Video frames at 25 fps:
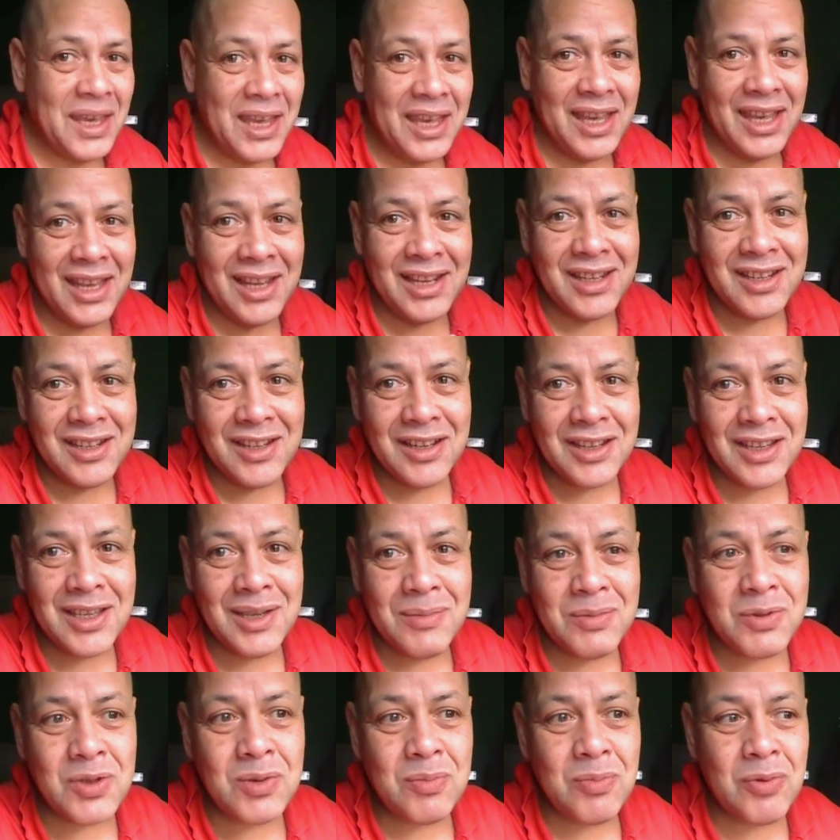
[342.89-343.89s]
and uh,
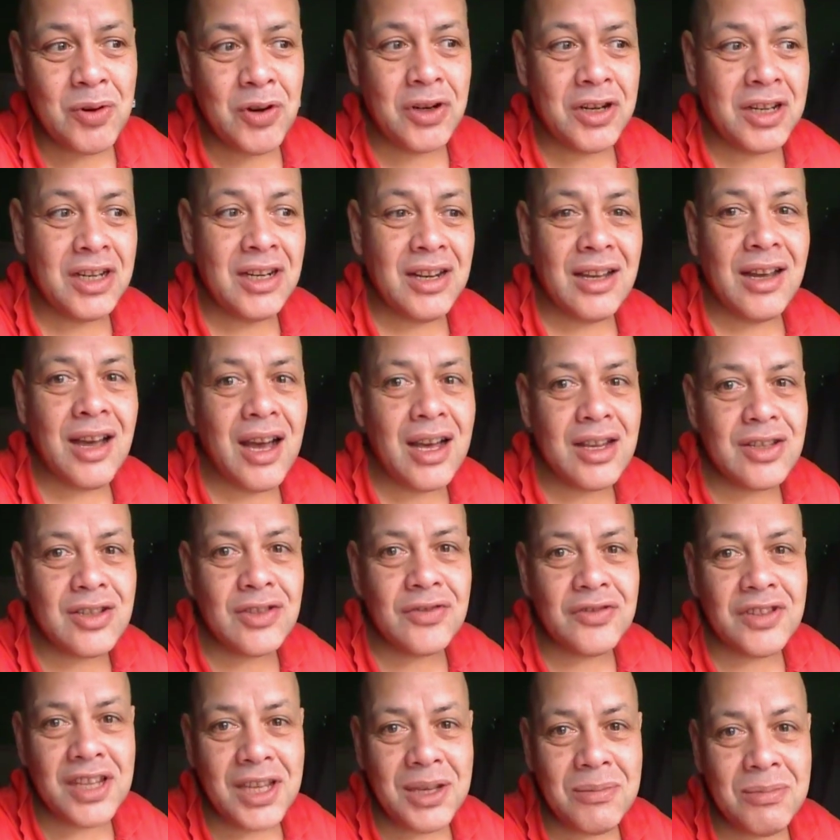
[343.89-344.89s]
keep supporting the guys
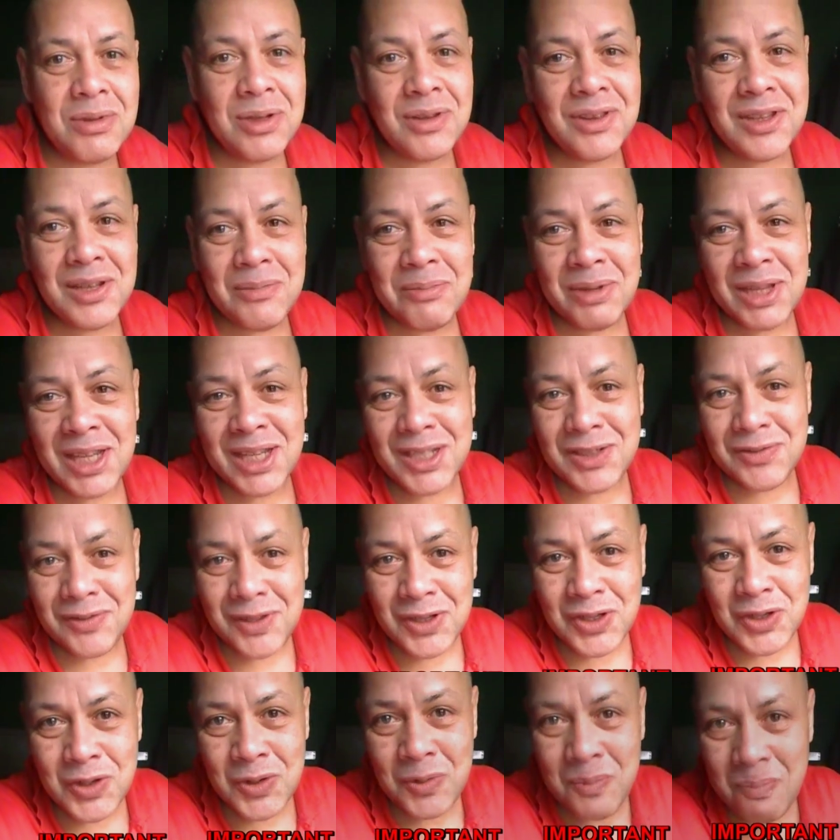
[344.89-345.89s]
of Debian. Till my next
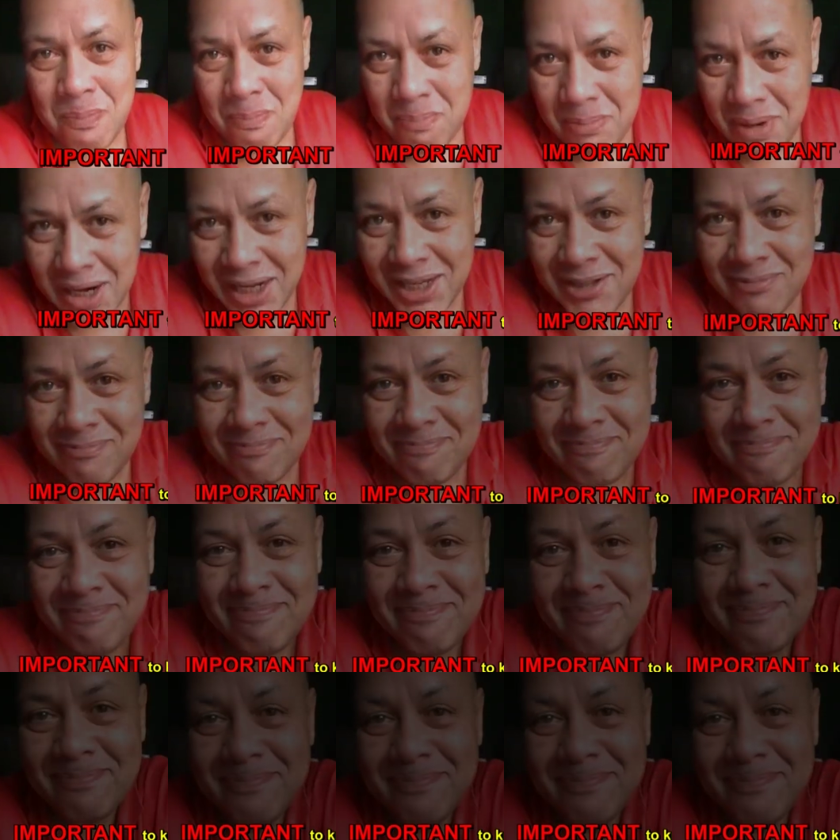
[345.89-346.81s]
video, bye.